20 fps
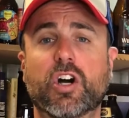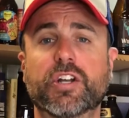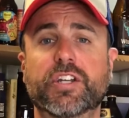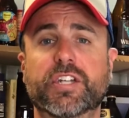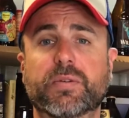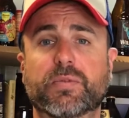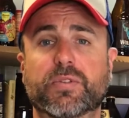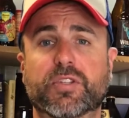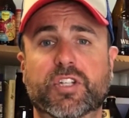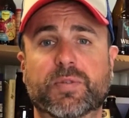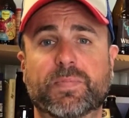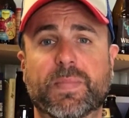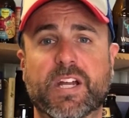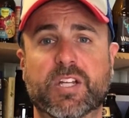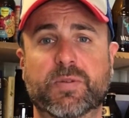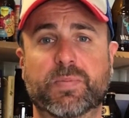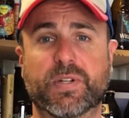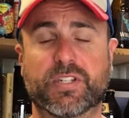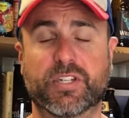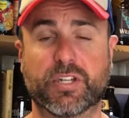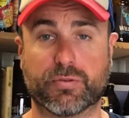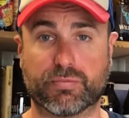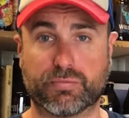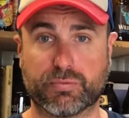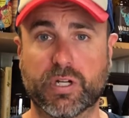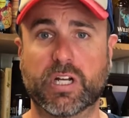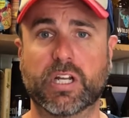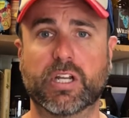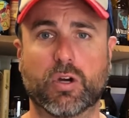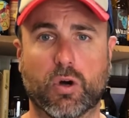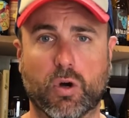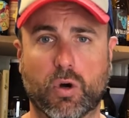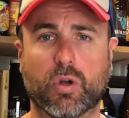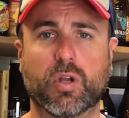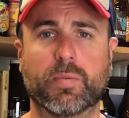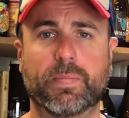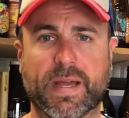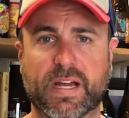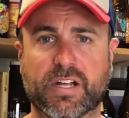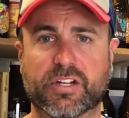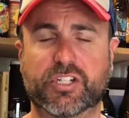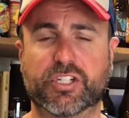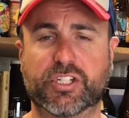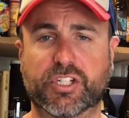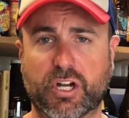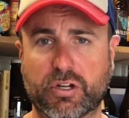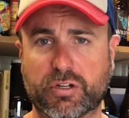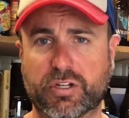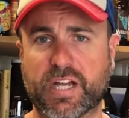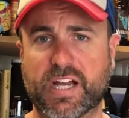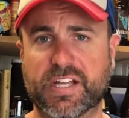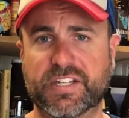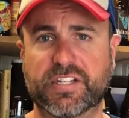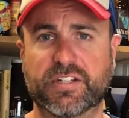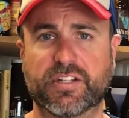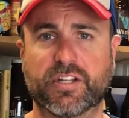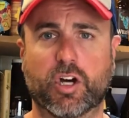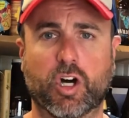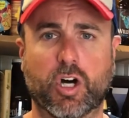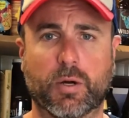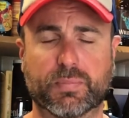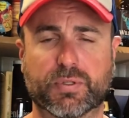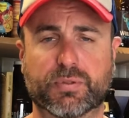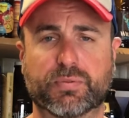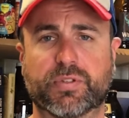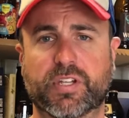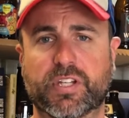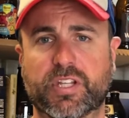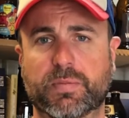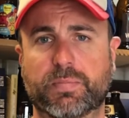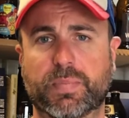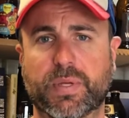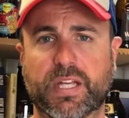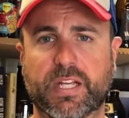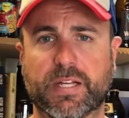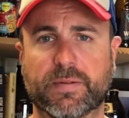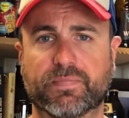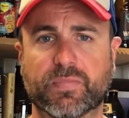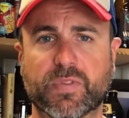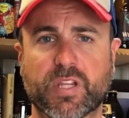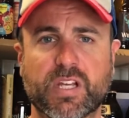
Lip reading: idea with the smash beers is really all about showcasing the hops within the beer.